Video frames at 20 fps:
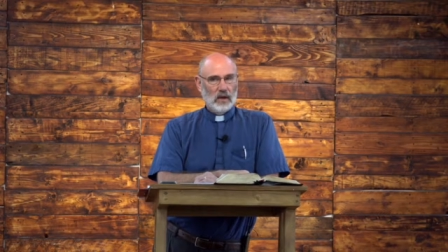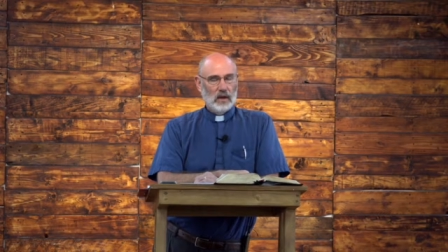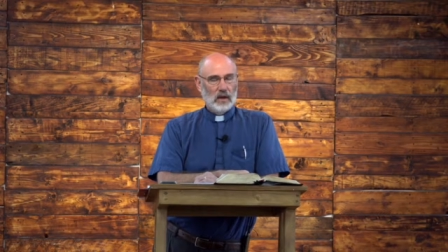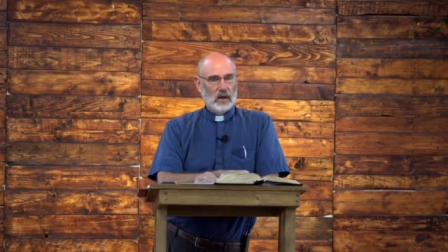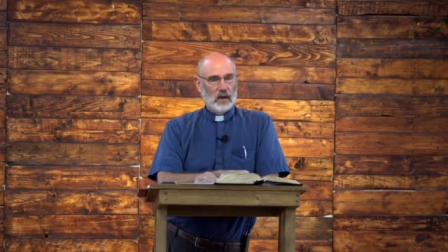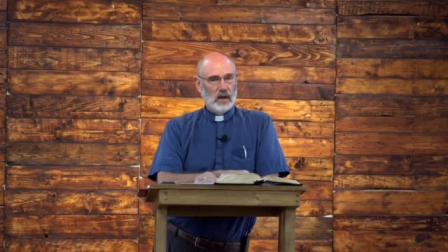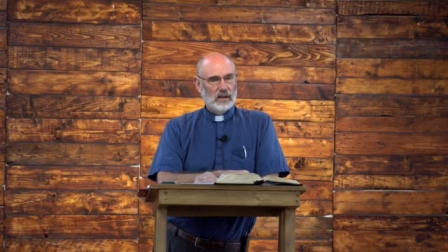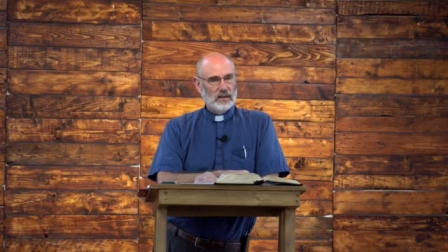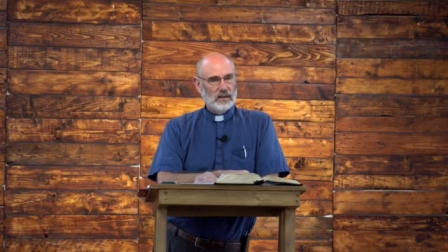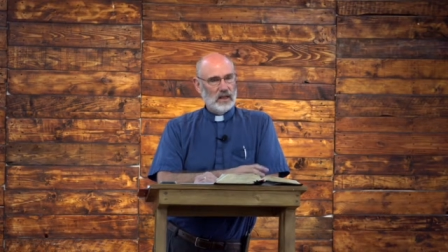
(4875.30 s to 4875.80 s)

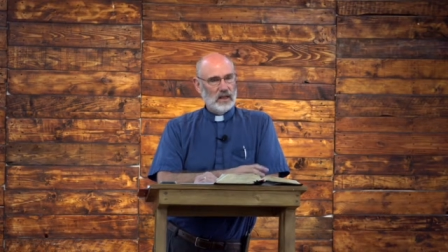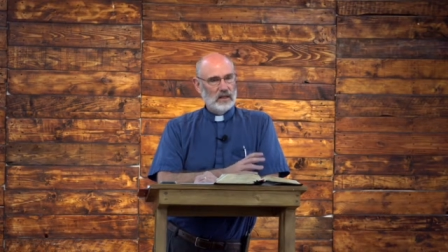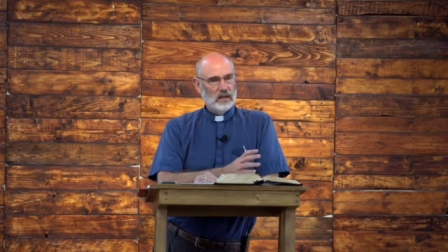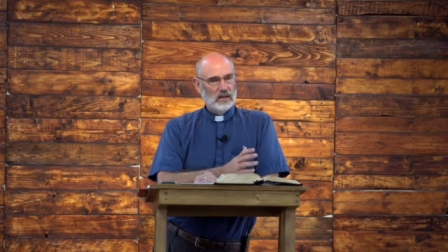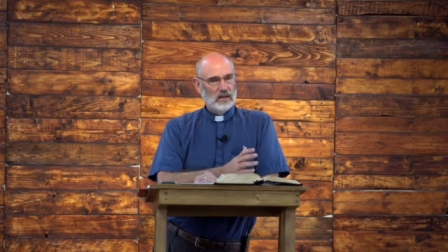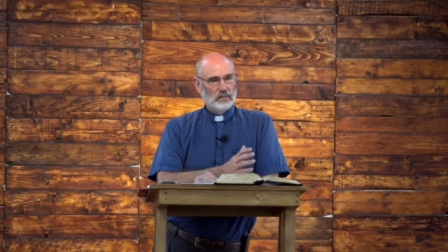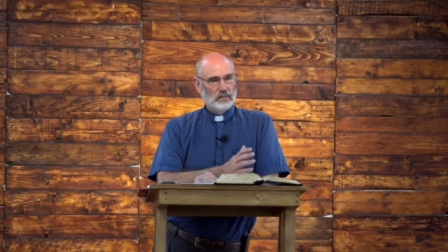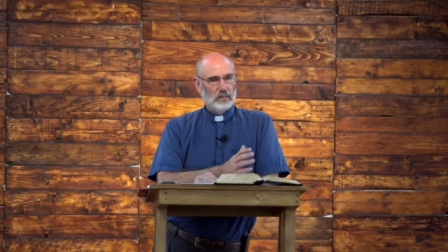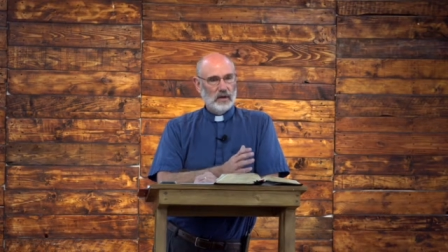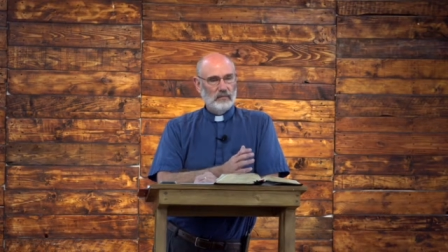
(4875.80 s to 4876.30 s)
I said this
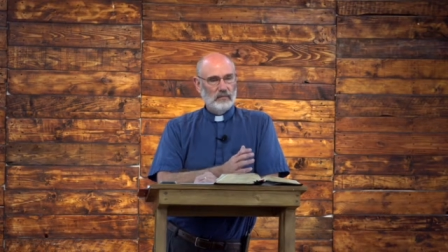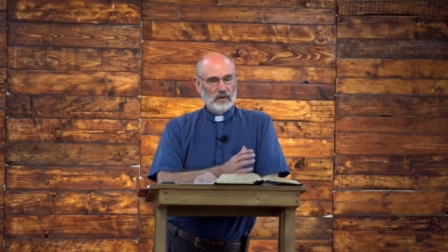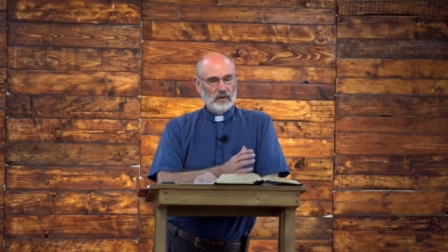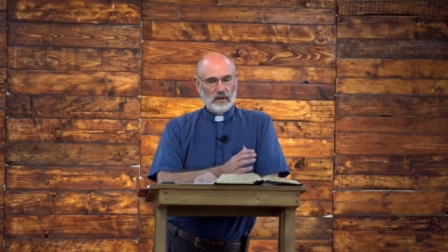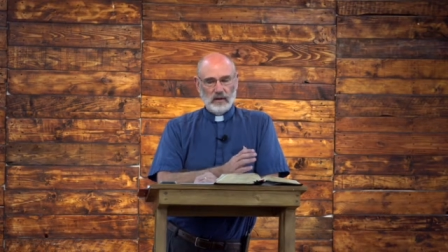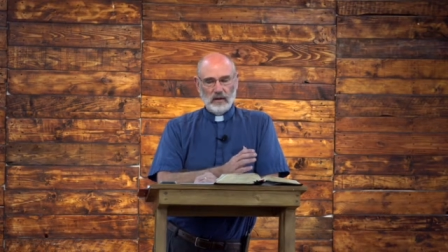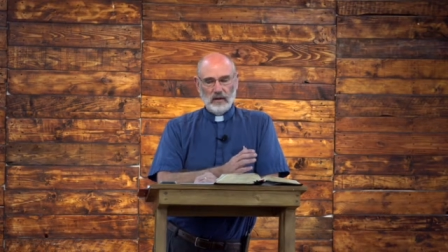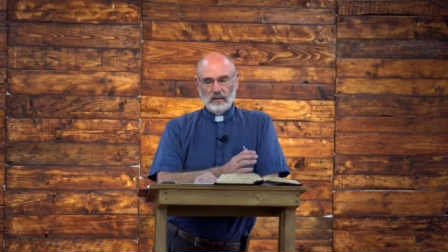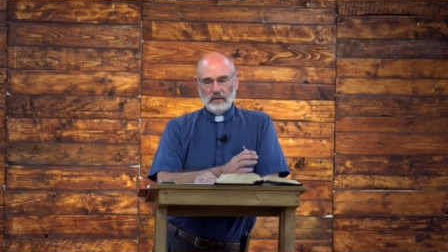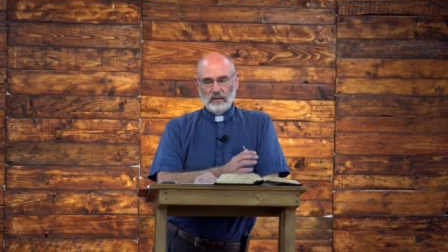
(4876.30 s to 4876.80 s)

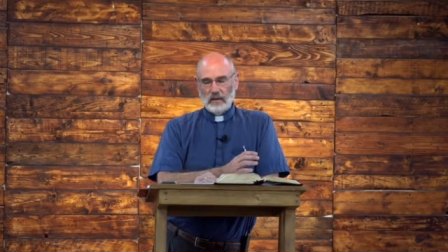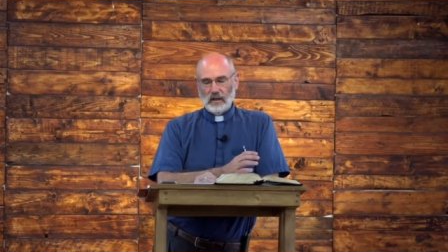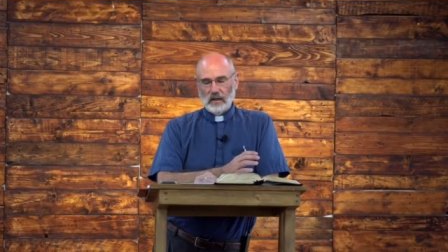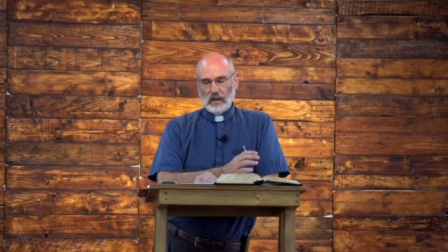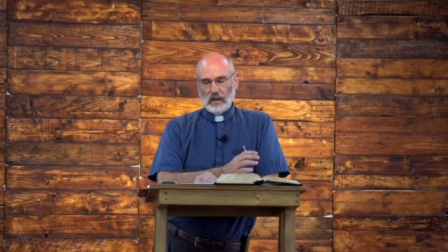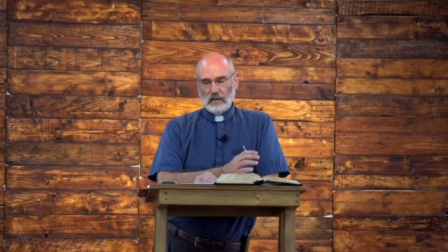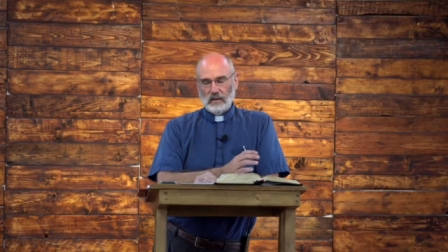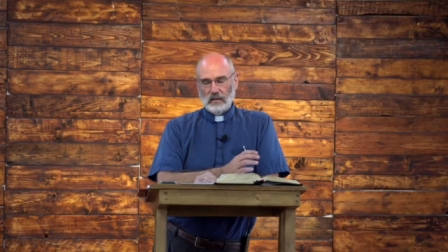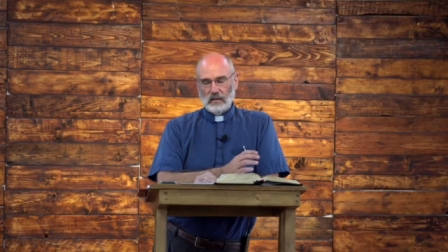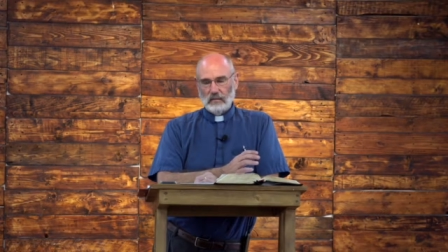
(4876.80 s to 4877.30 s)
briefly
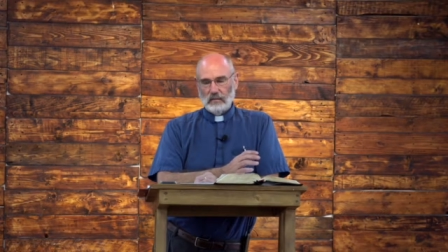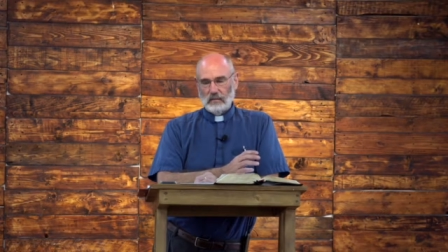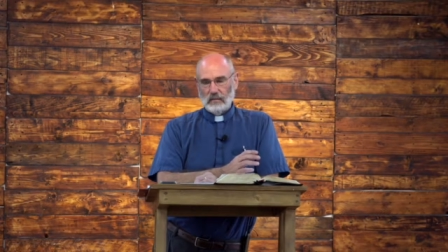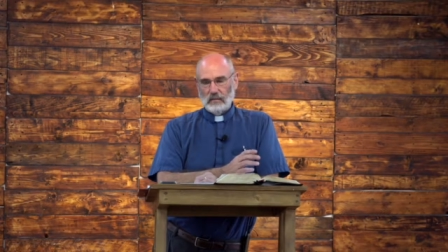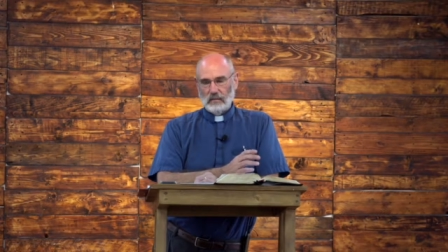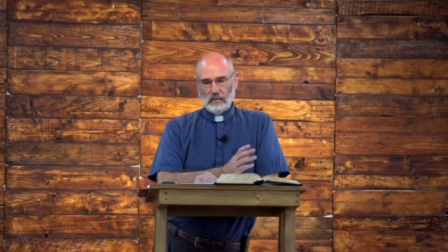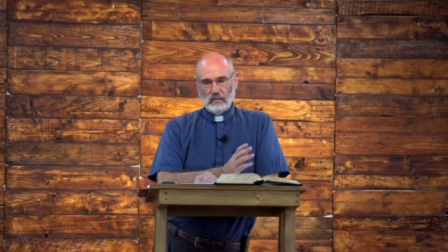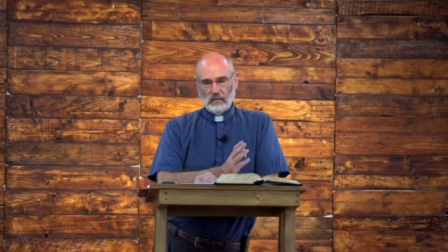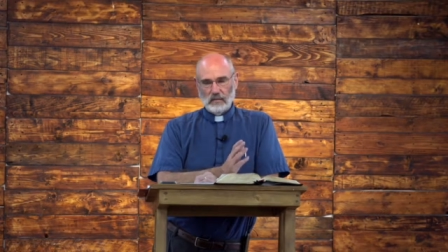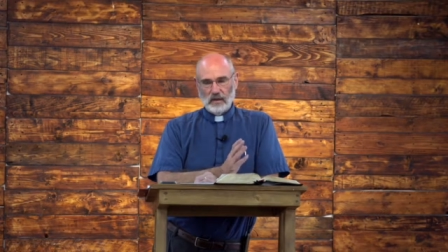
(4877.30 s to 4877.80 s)

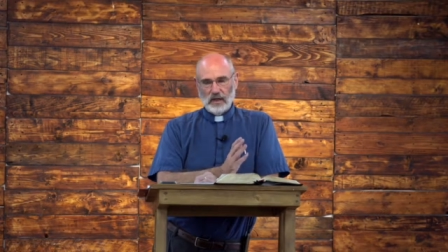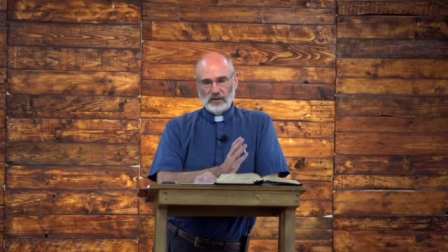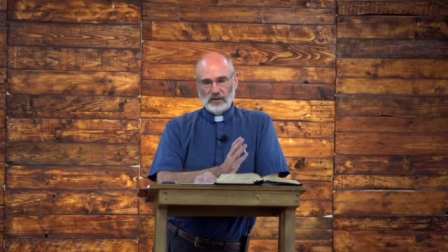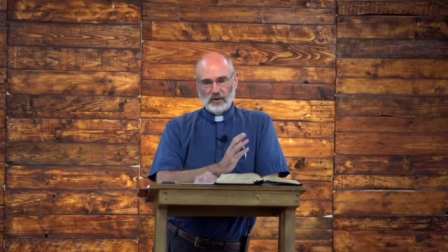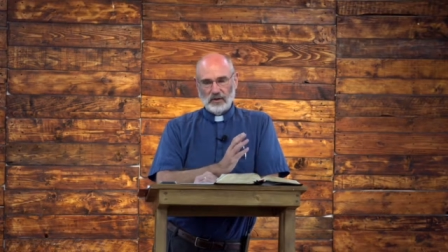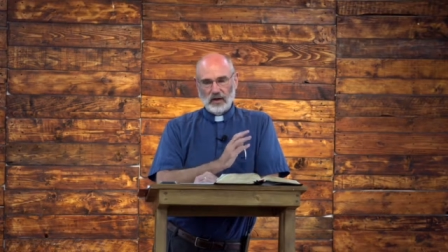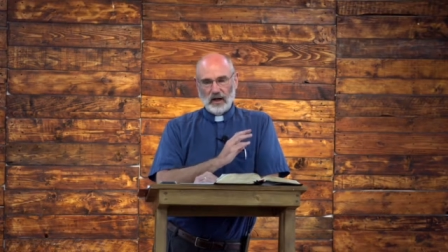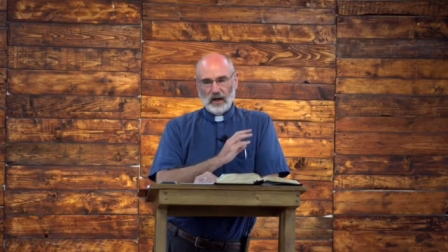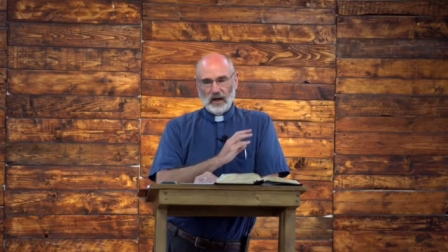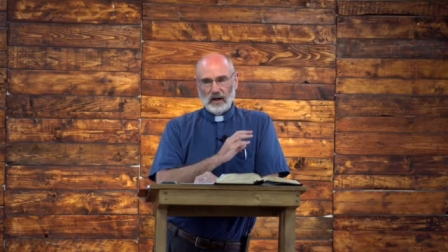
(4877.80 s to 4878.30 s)

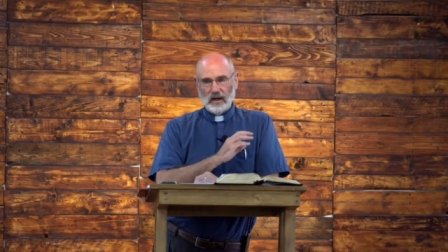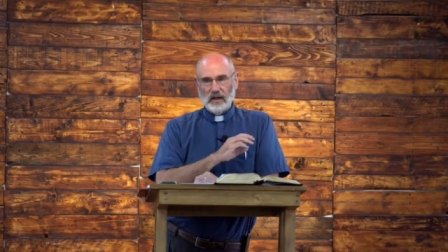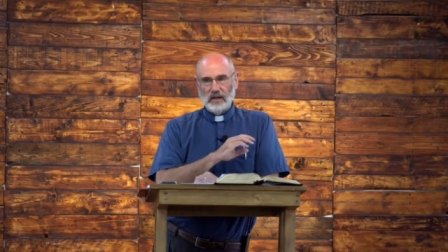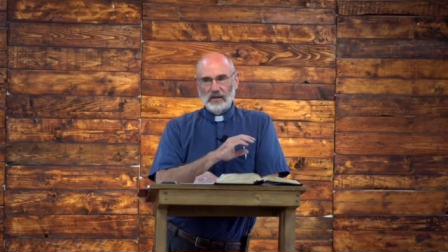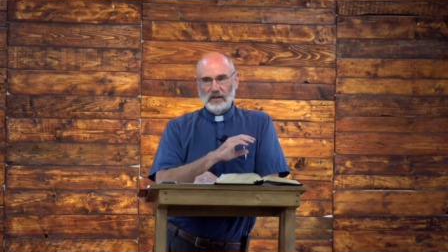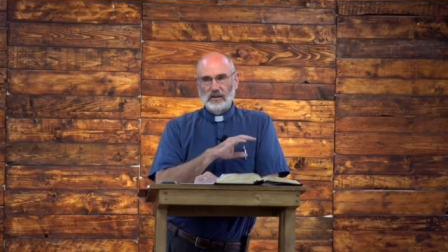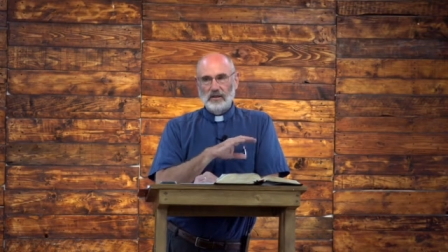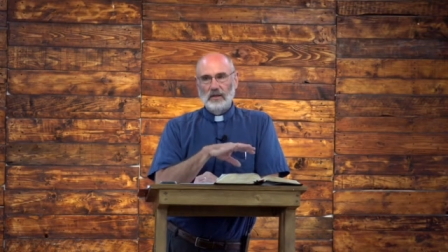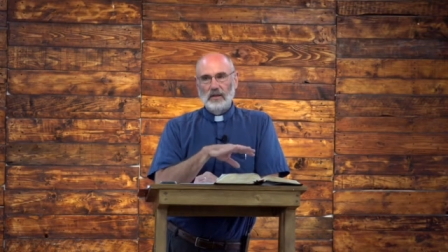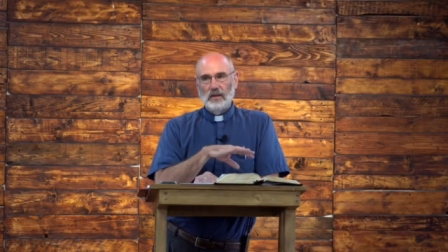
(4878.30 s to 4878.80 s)
yesterday, I
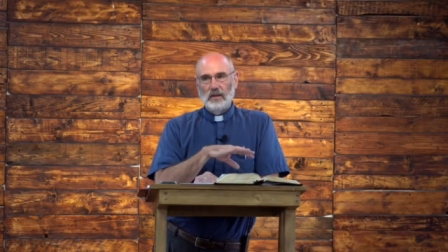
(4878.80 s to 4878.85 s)
guess,